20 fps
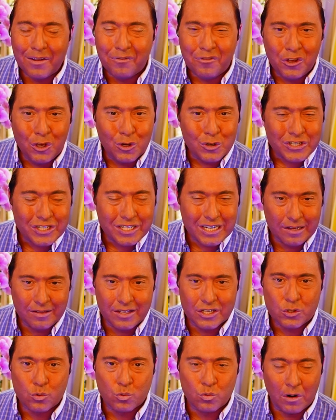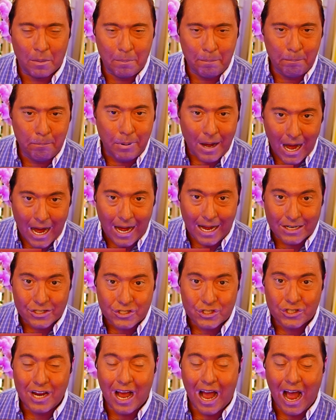But if you see this
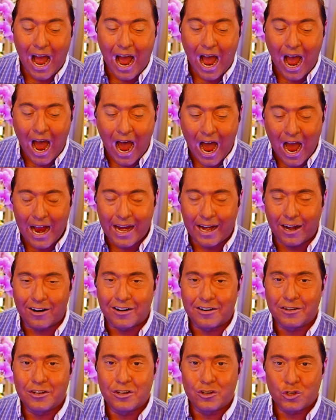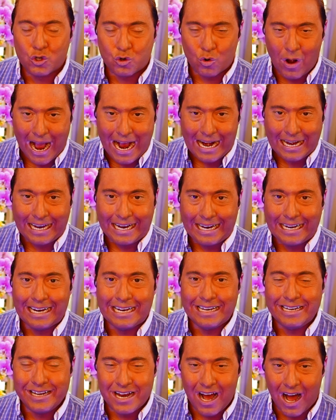robust, higher
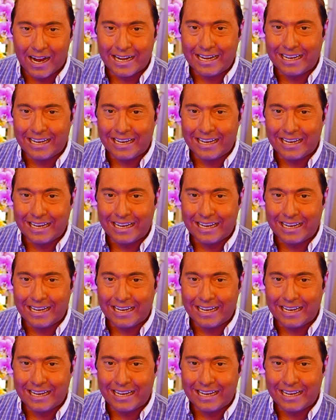tracking,